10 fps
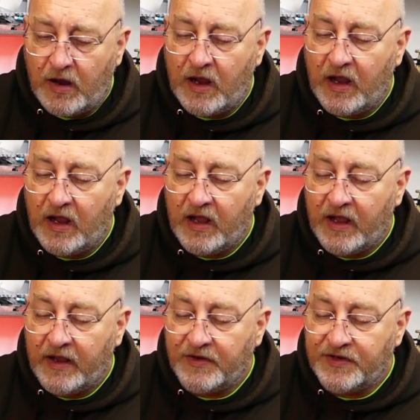
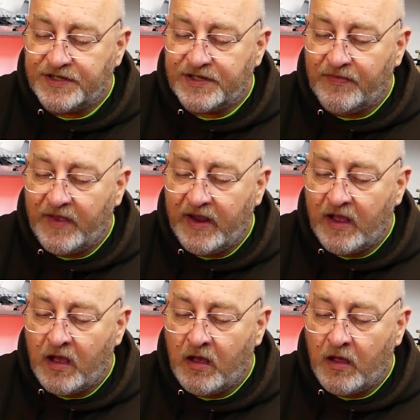And they
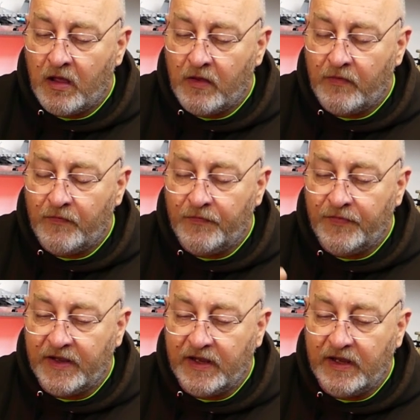are
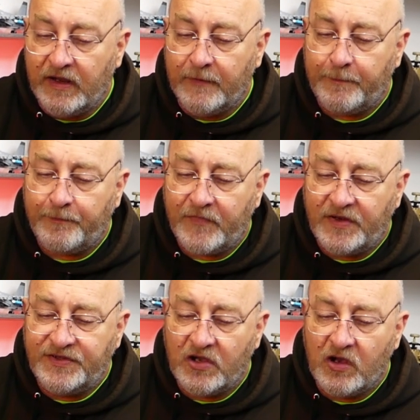the
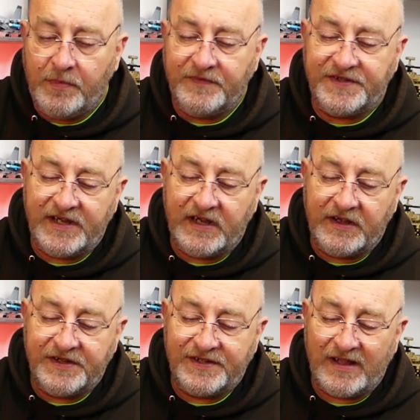type of
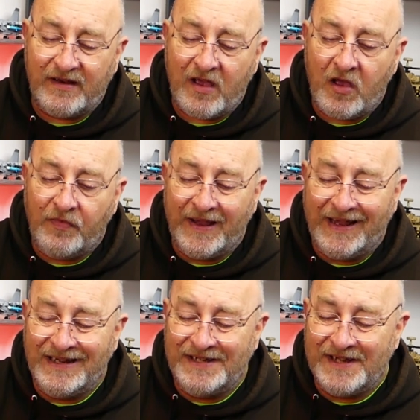stickers that are the
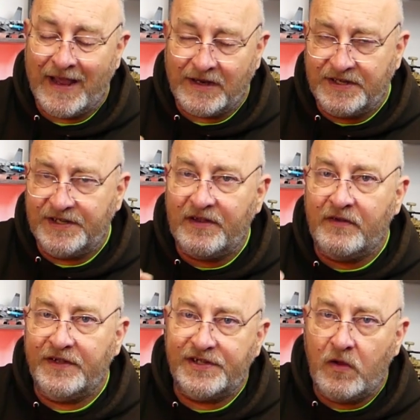exact
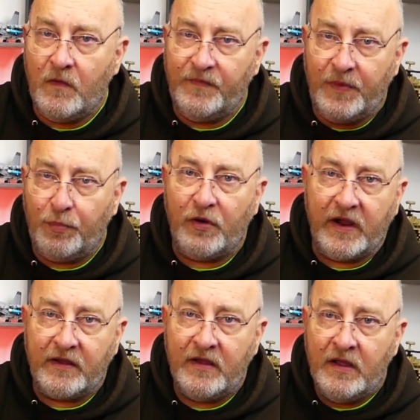size of the
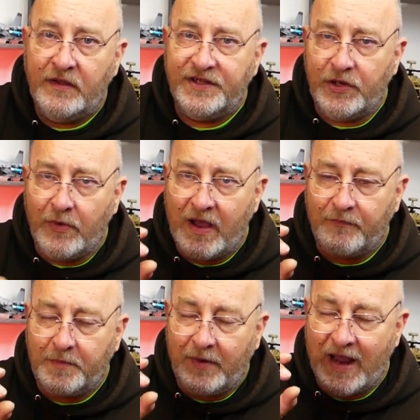brick, so you
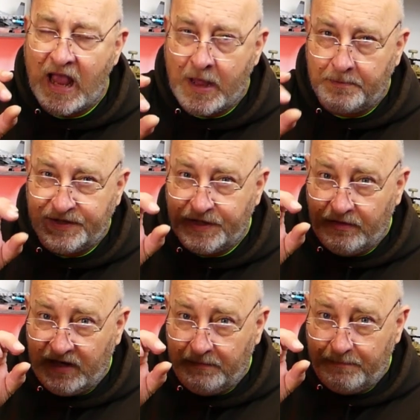have to be
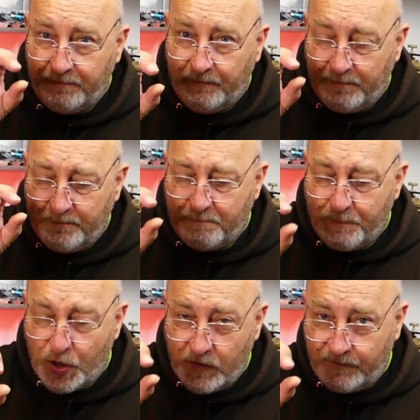absolutely
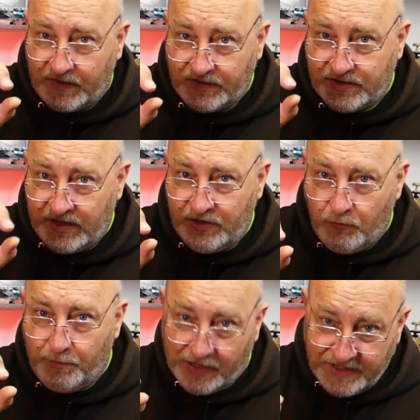perfect in your
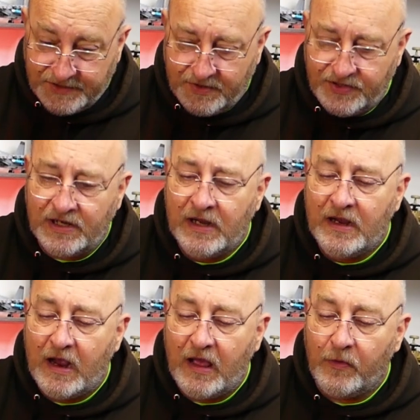placement,
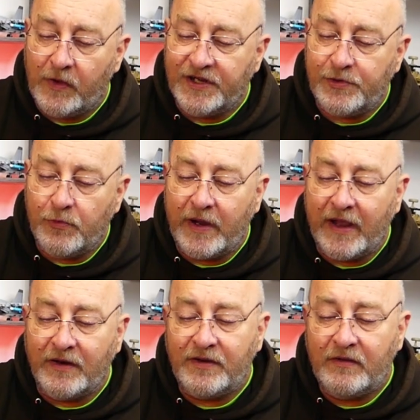otherwise you will
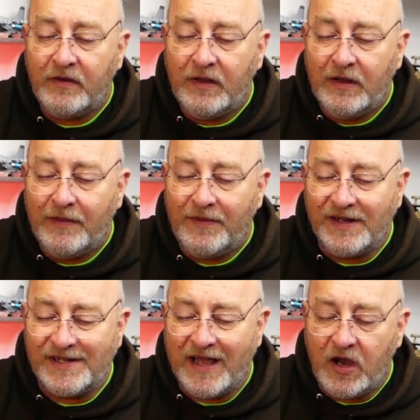get
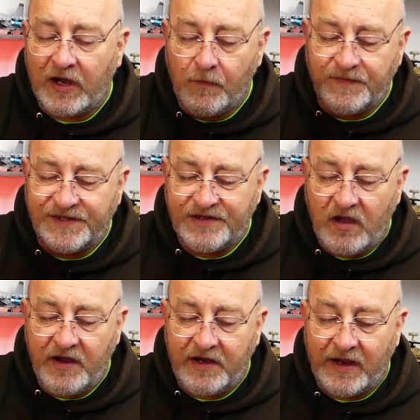things that hang off the
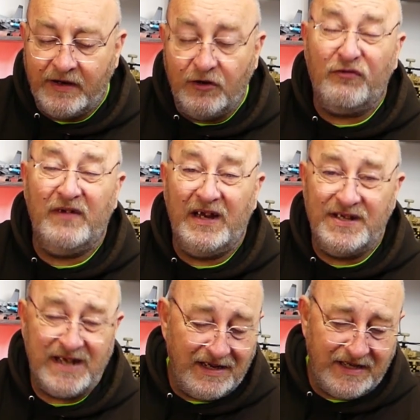side and look really
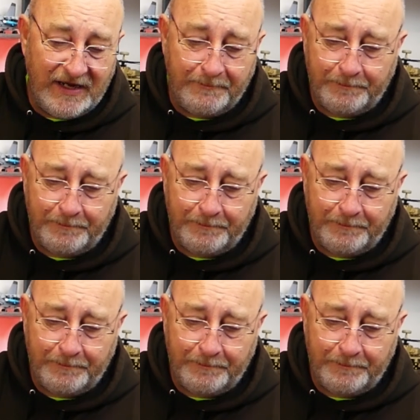tatty,